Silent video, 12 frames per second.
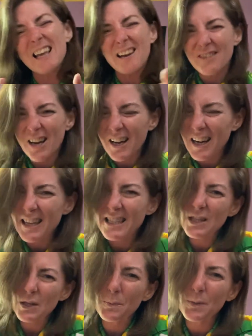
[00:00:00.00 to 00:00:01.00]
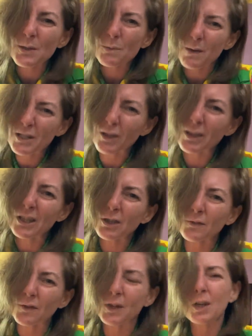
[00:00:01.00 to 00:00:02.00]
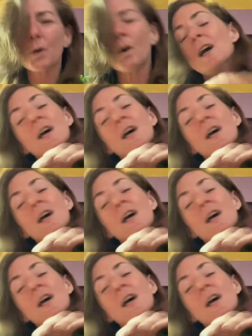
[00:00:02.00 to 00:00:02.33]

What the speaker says: I've got a super special deal for you.